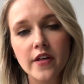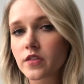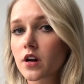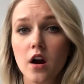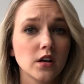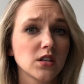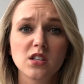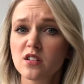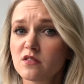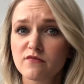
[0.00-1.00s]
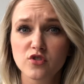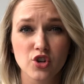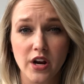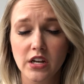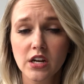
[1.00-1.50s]
and there are a ton of
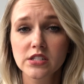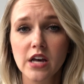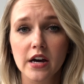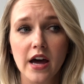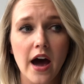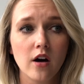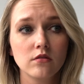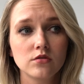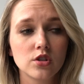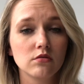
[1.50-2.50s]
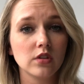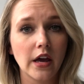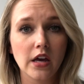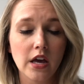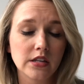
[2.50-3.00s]
trainings on how to
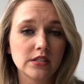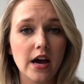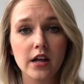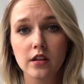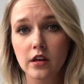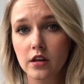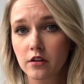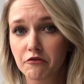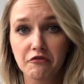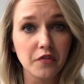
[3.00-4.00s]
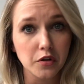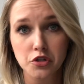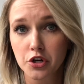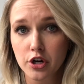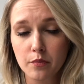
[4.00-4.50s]
exactly
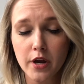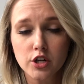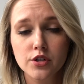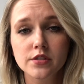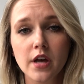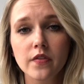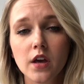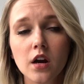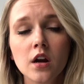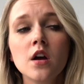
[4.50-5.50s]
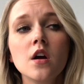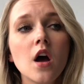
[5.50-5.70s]
filter your pictures on there.